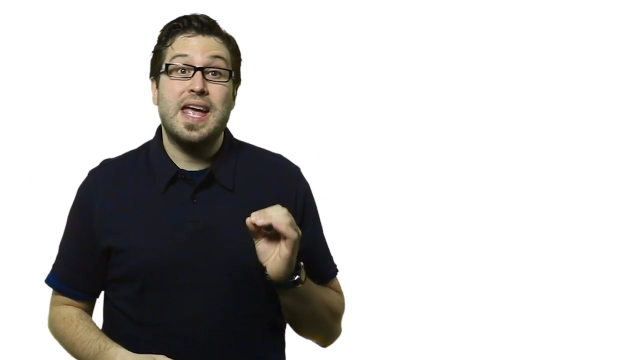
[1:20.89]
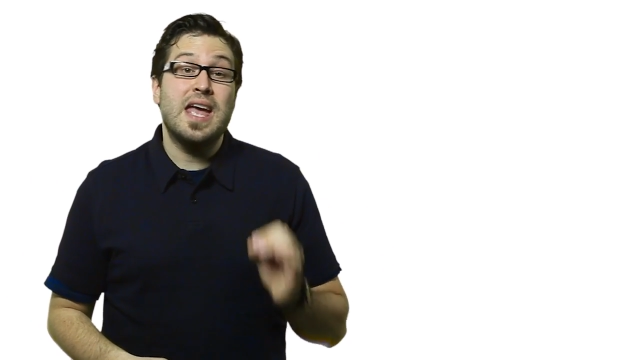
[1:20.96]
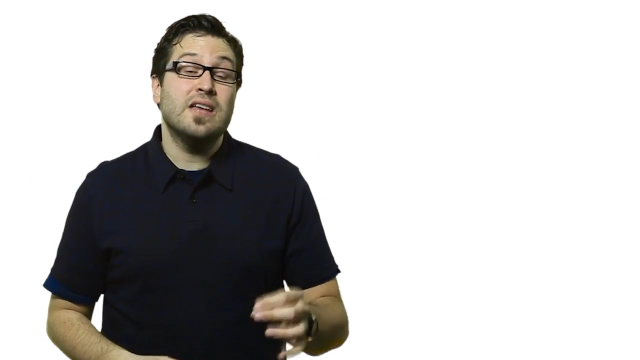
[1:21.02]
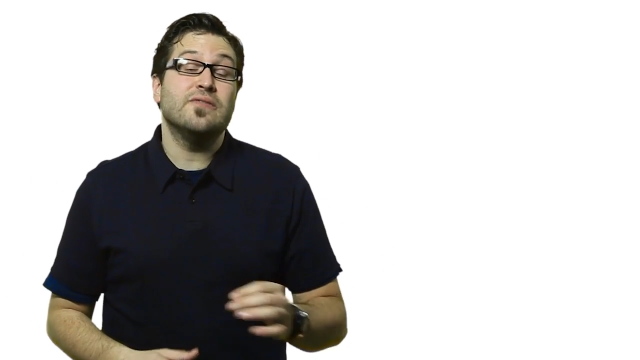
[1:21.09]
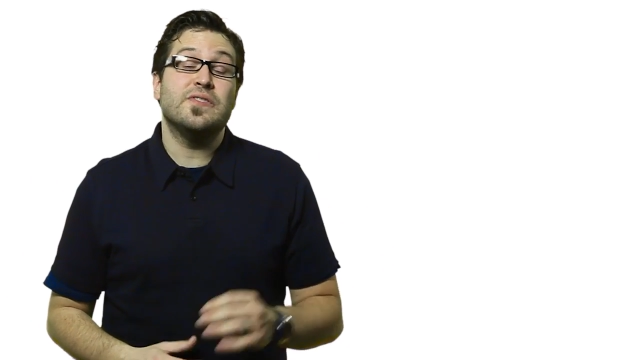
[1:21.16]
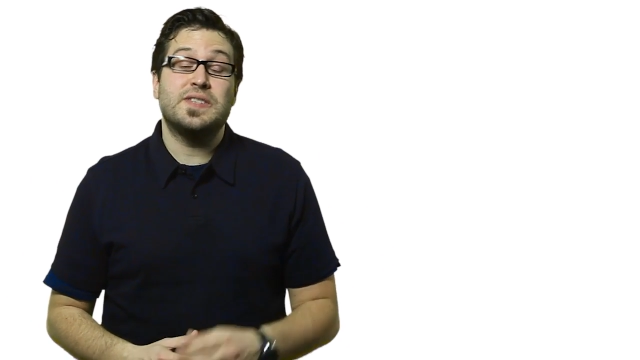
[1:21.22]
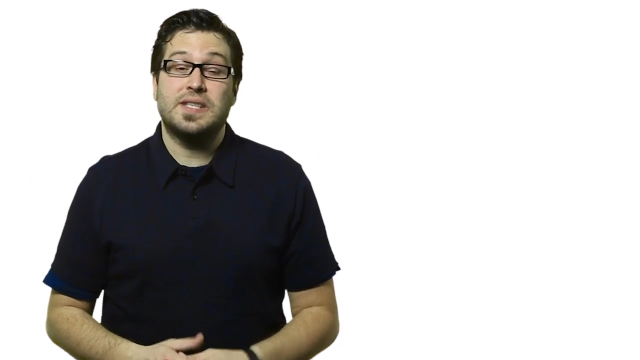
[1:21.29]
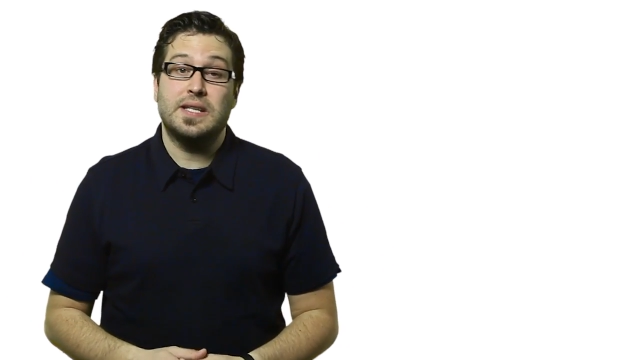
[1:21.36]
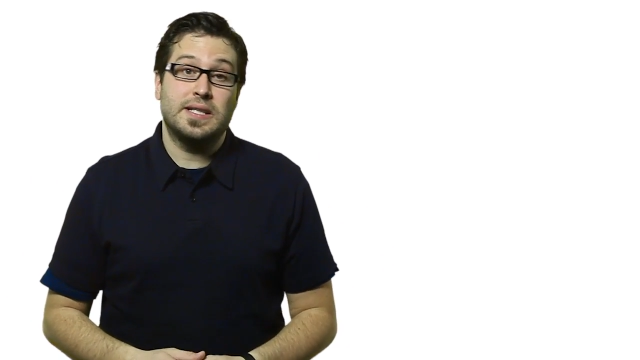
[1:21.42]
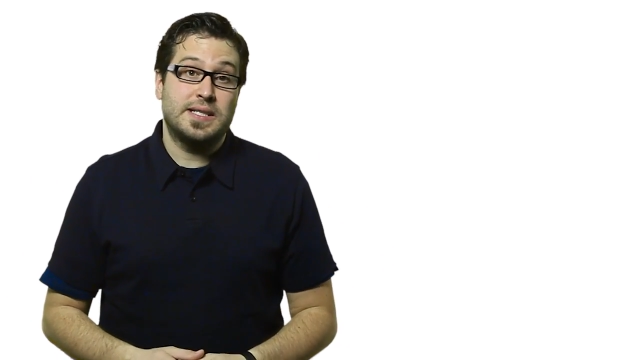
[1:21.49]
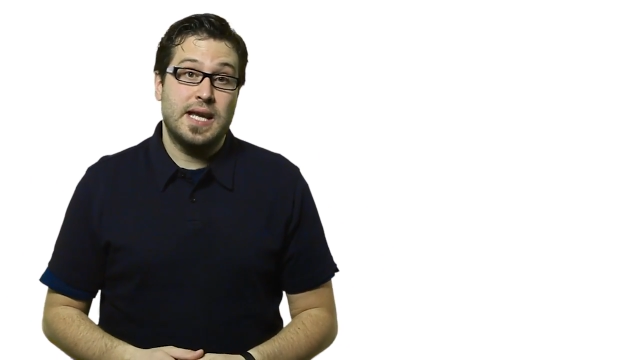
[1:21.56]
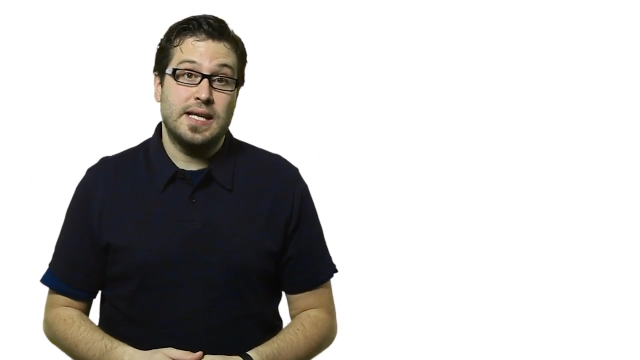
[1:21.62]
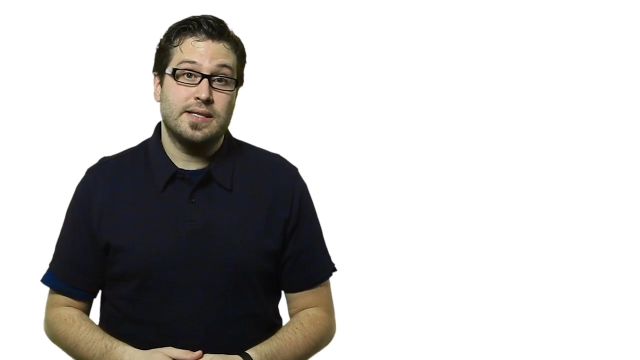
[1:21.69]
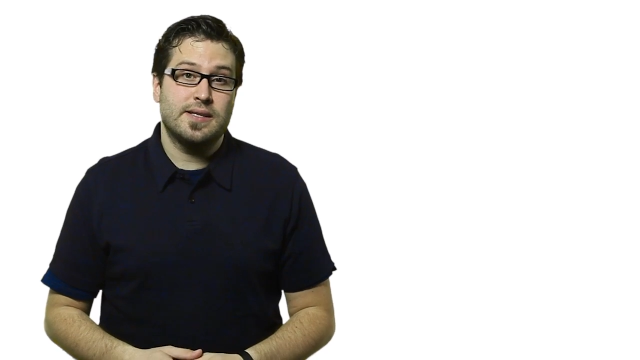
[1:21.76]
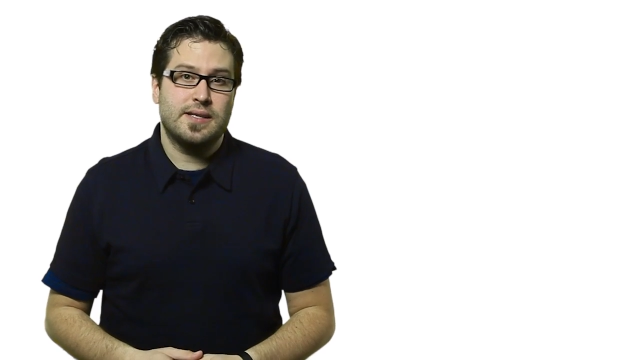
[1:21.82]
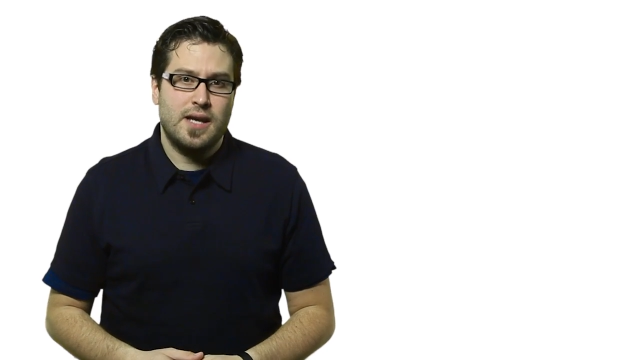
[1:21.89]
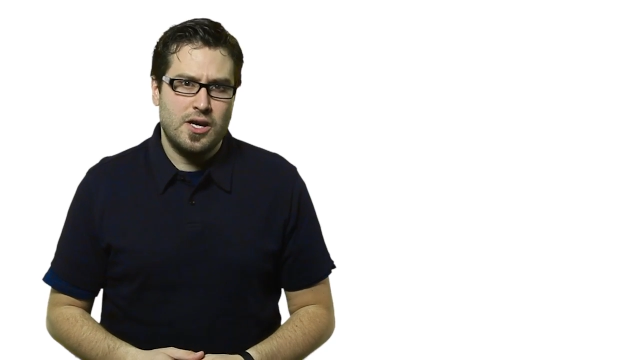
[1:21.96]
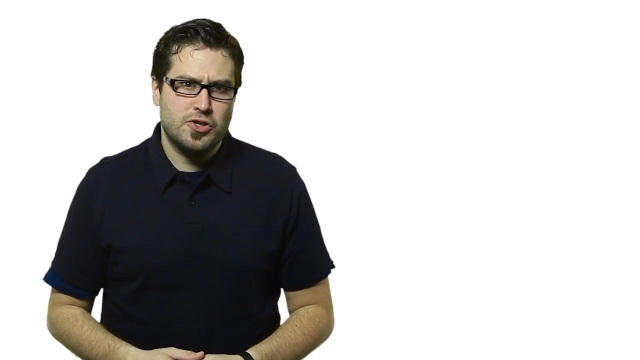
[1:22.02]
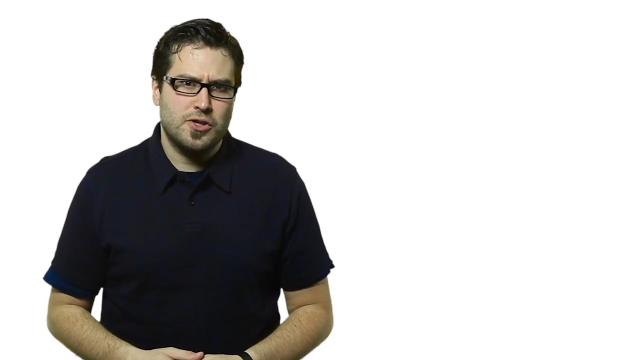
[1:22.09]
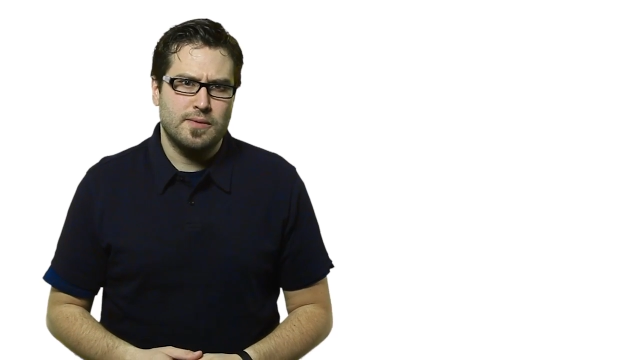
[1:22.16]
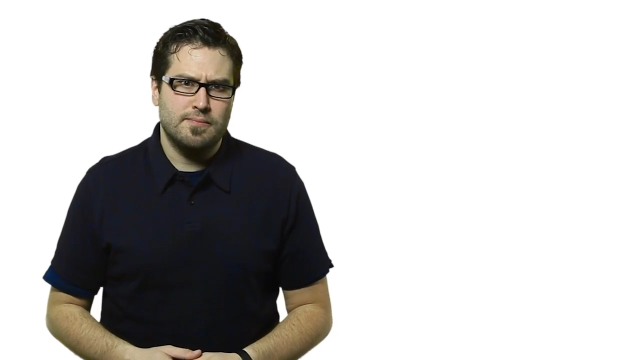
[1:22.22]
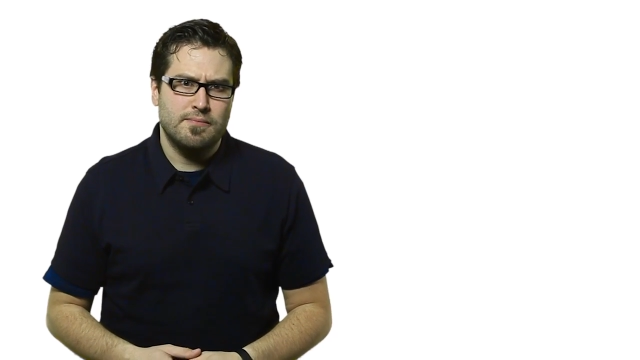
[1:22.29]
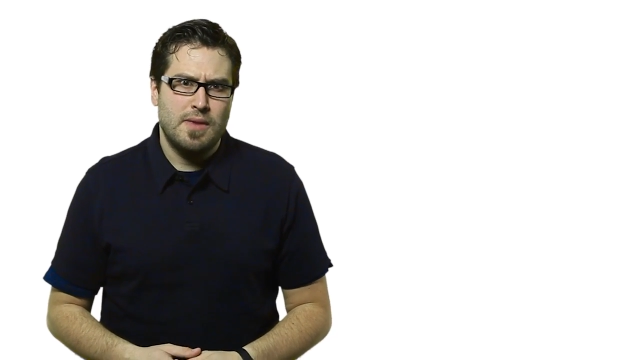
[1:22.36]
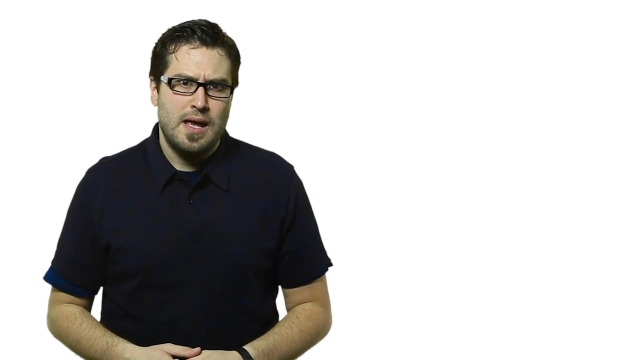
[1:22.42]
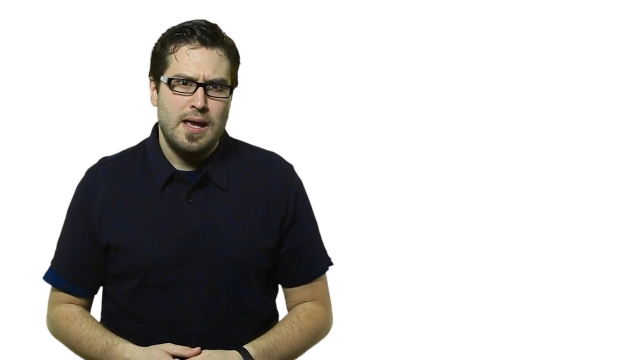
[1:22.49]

and facilitate discussion.